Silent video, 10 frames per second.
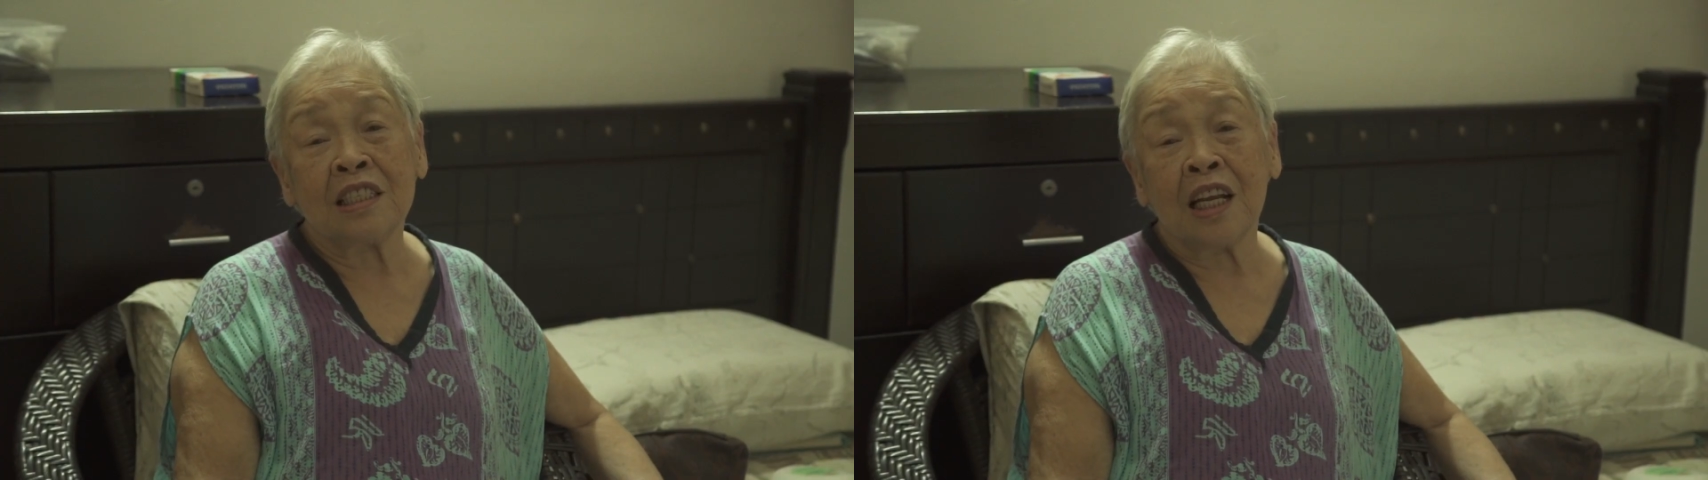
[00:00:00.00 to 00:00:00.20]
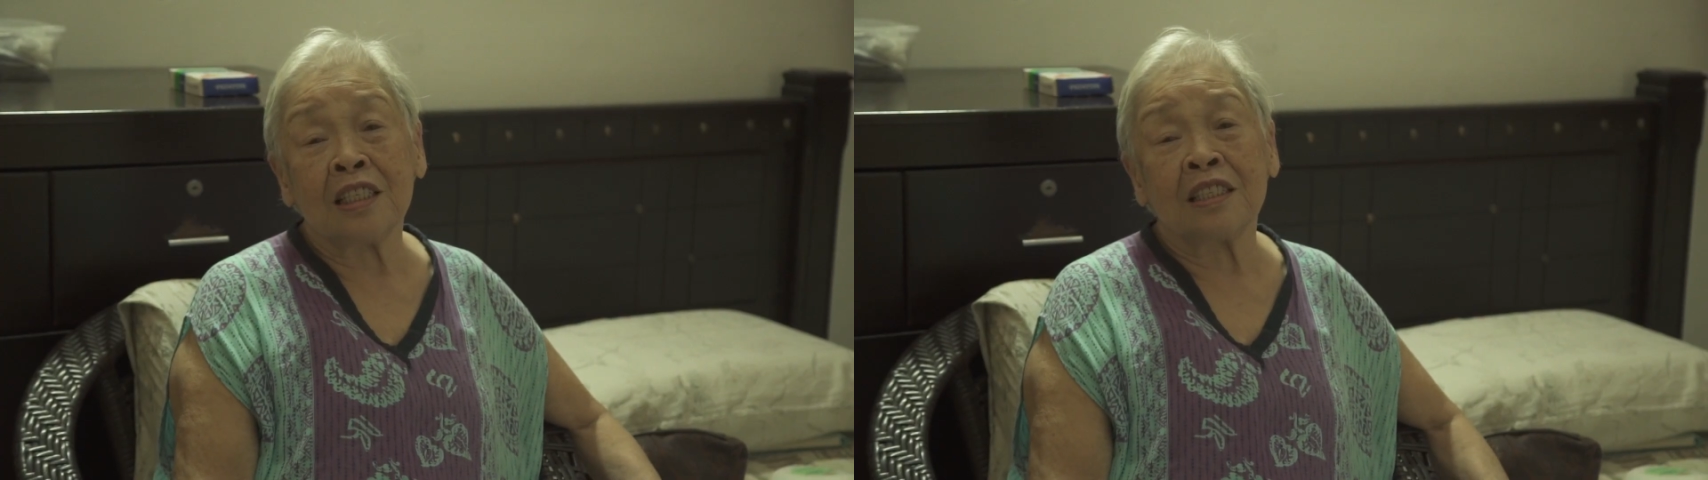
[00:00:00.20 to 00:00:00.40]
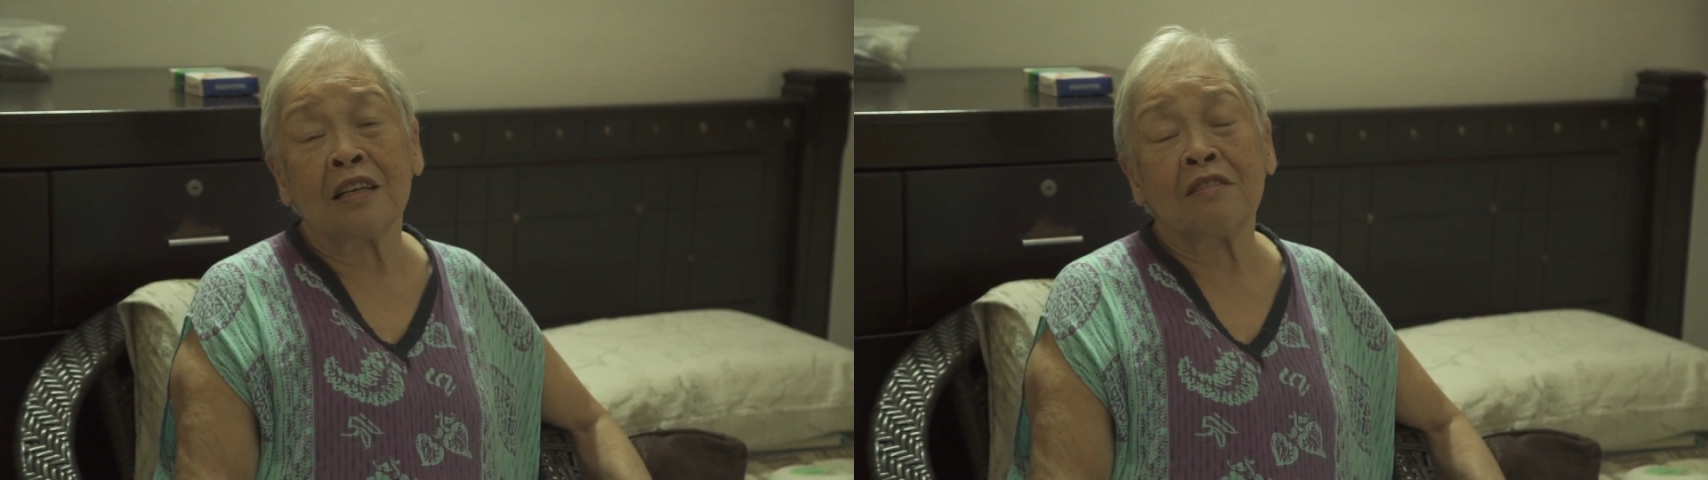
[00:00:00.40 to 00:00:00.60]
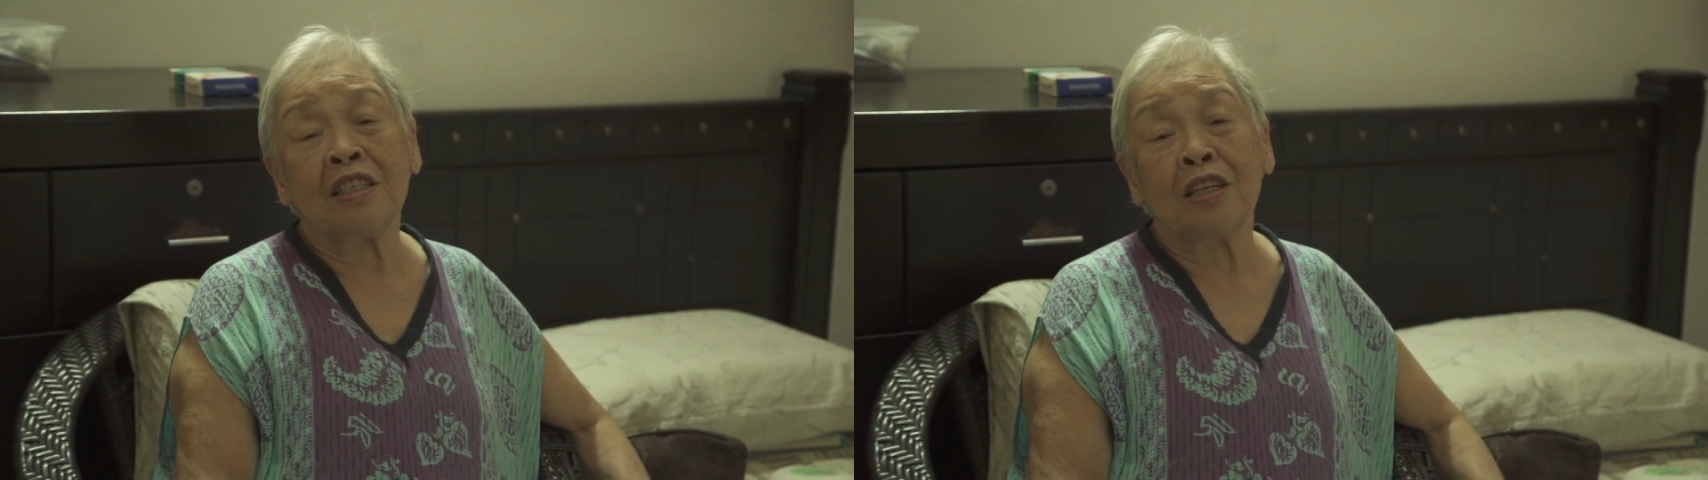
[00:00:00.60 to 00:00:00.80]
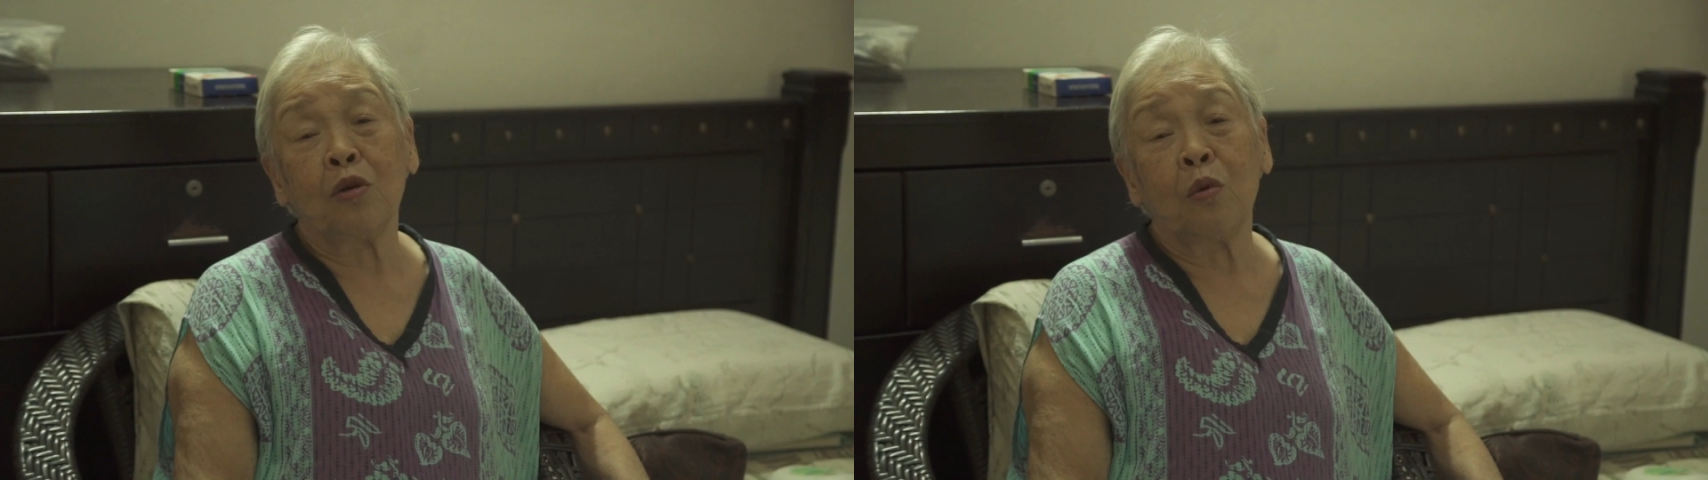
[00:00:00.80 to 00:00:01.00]
That's the
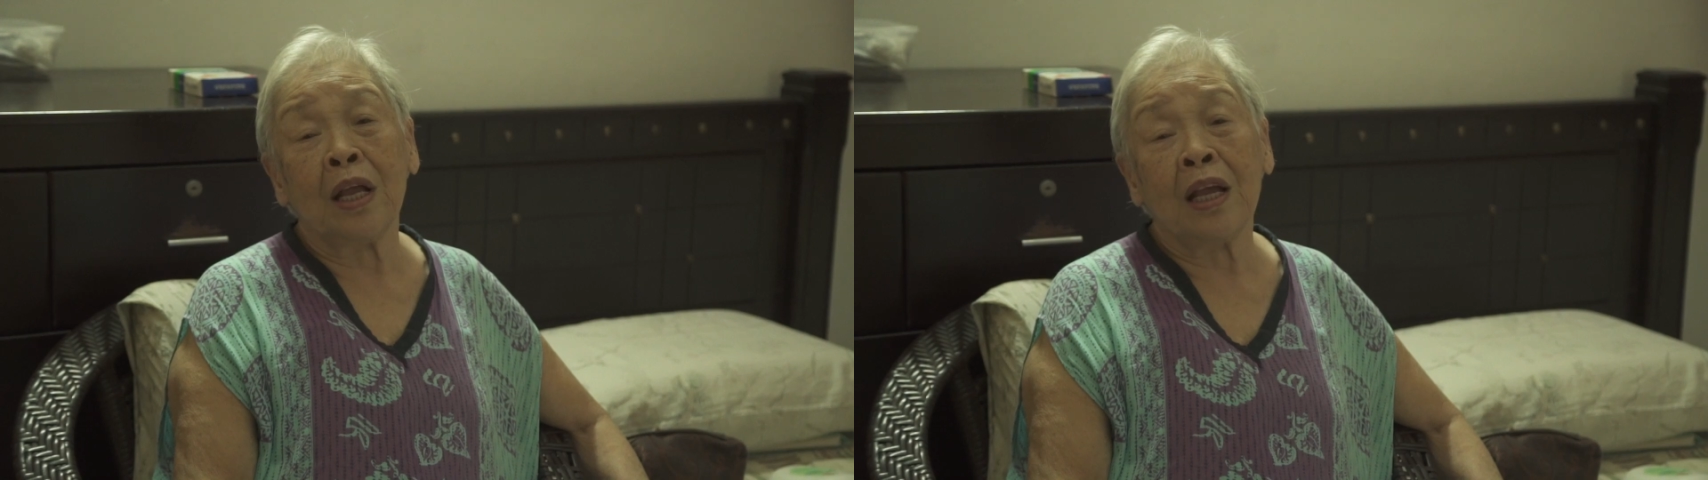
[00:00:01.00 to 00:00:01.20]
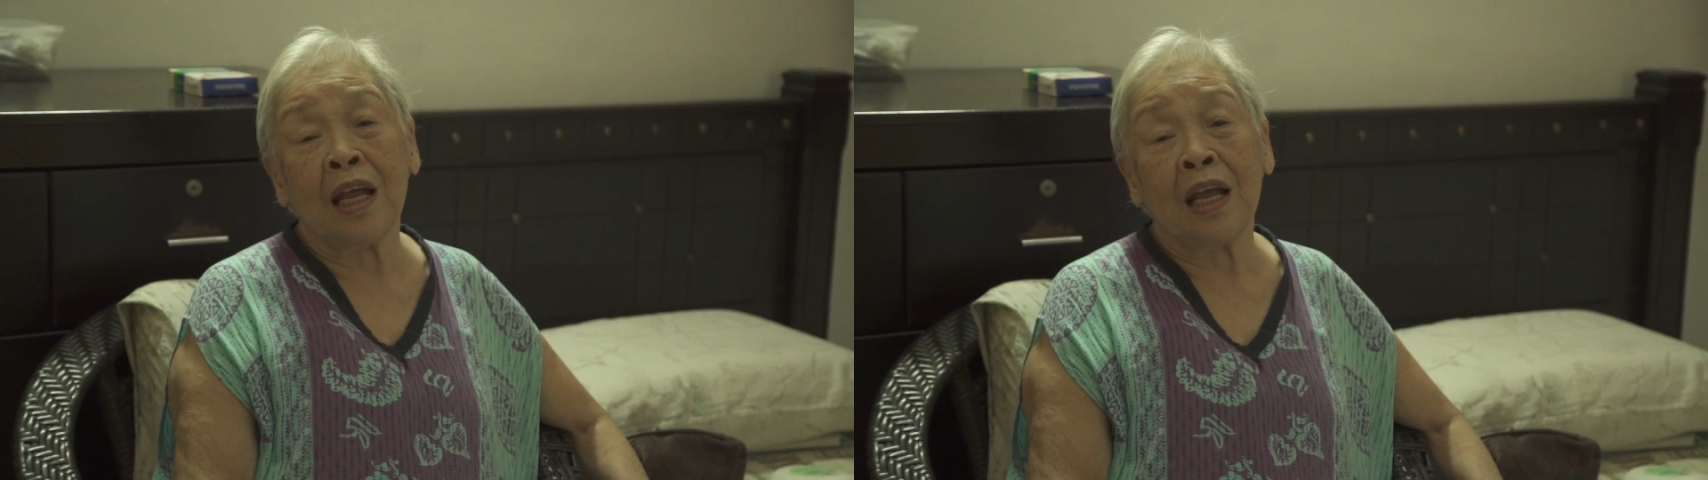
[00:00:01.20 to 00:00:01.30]
reason why